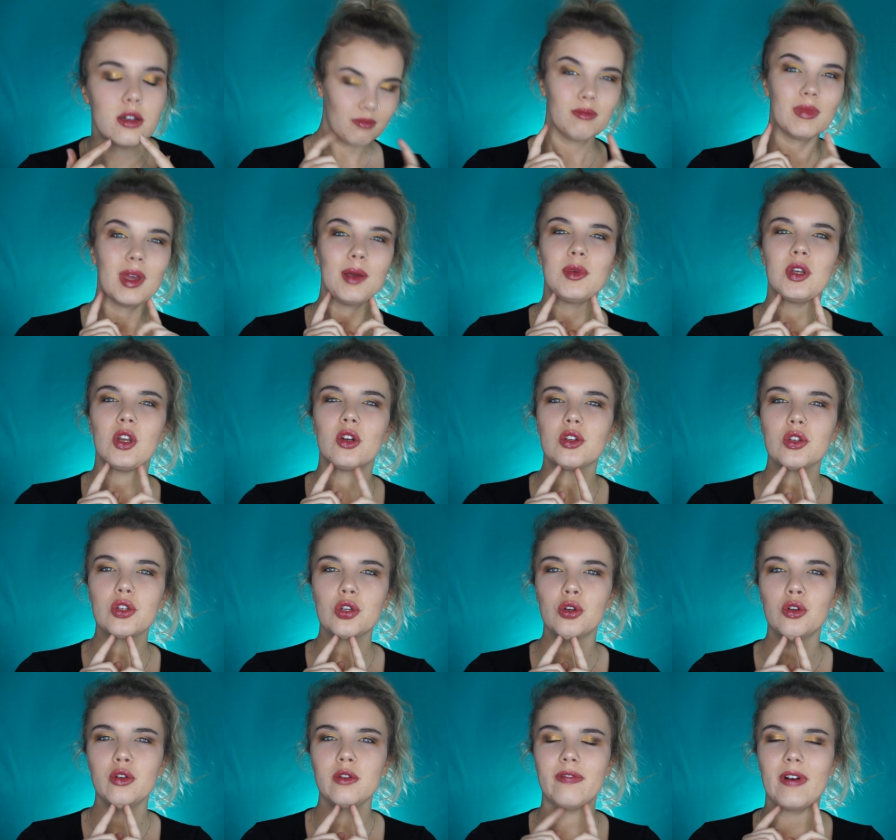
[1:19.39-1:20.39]
Maybe not
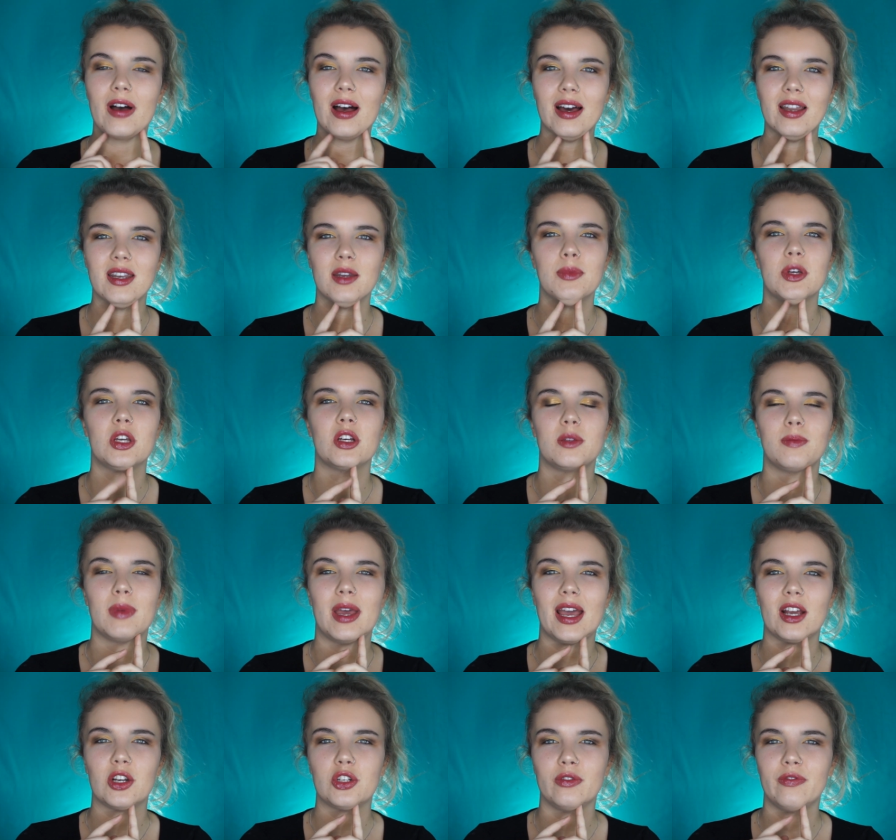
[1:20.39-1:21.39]
too far under because my
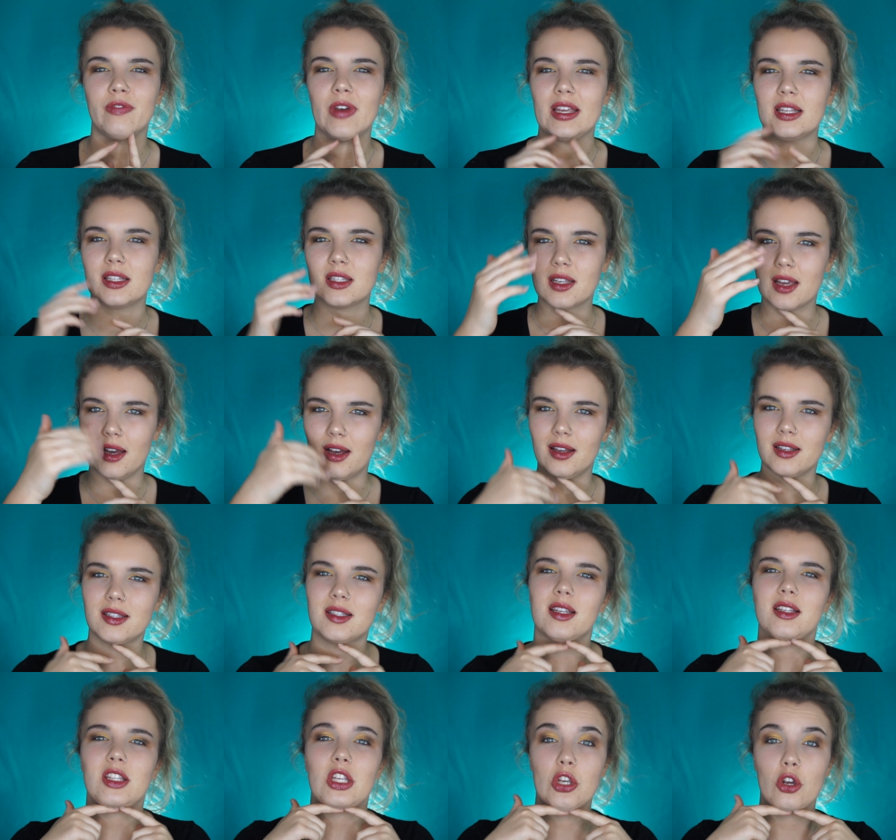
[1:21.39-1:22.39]
actual face cast
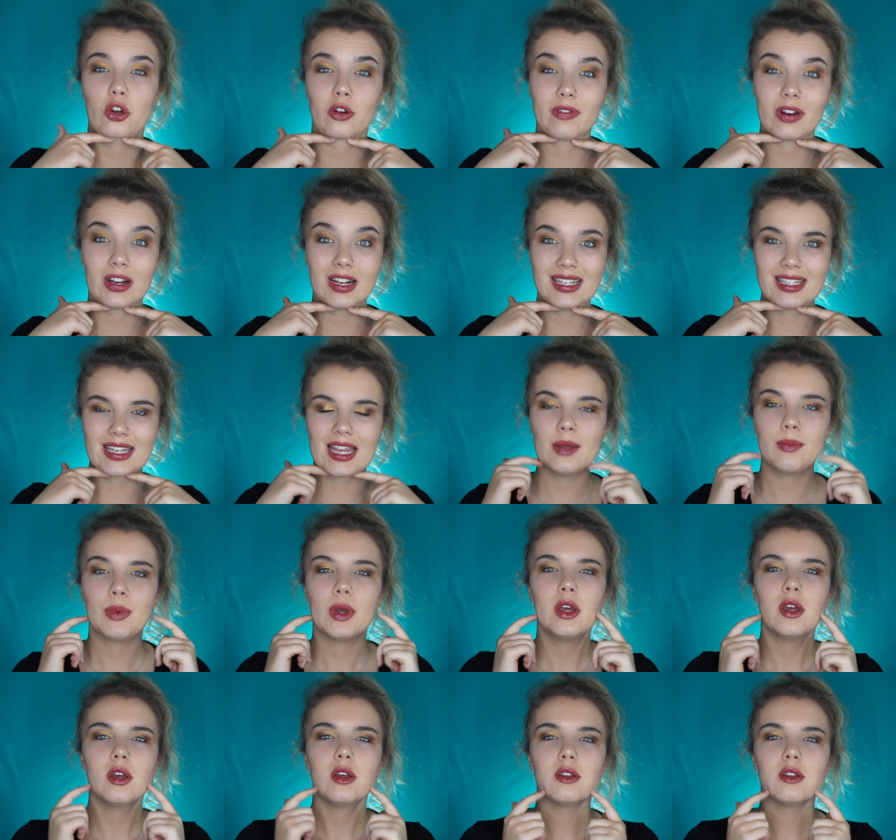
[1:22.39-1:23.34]
doesn't go very deep.